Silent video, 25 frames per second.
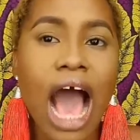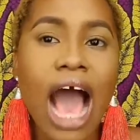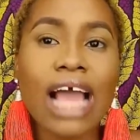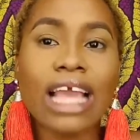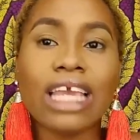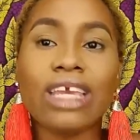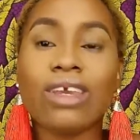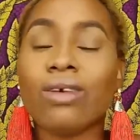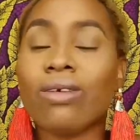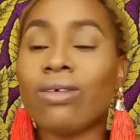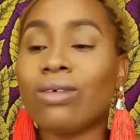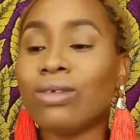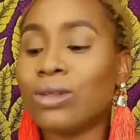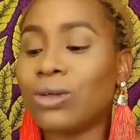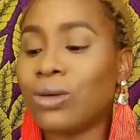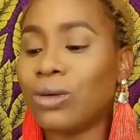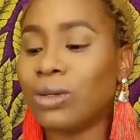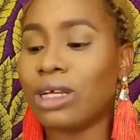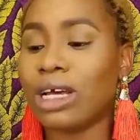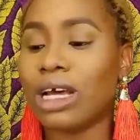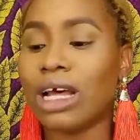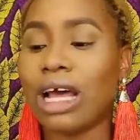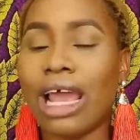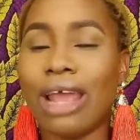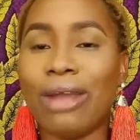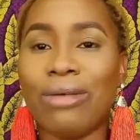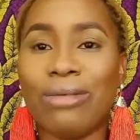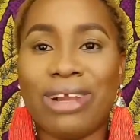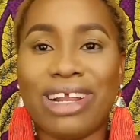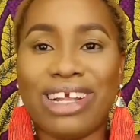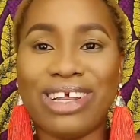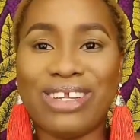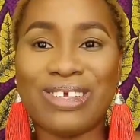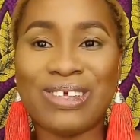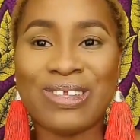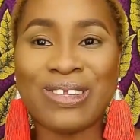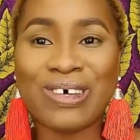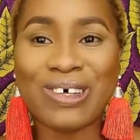And you all know that I
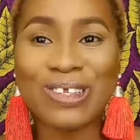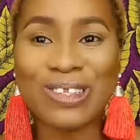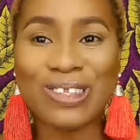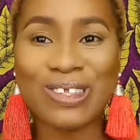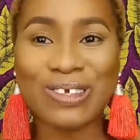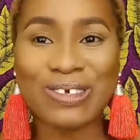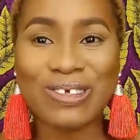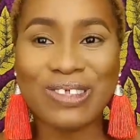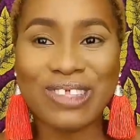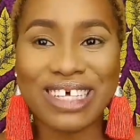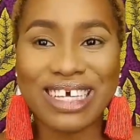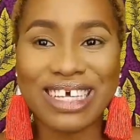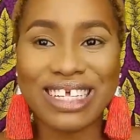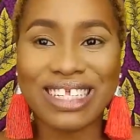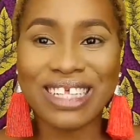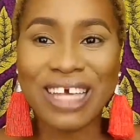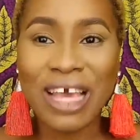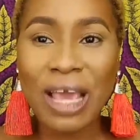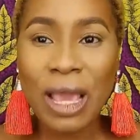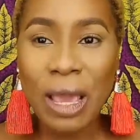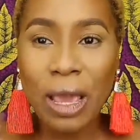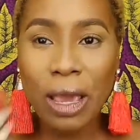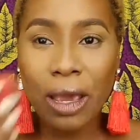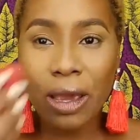really do not do this.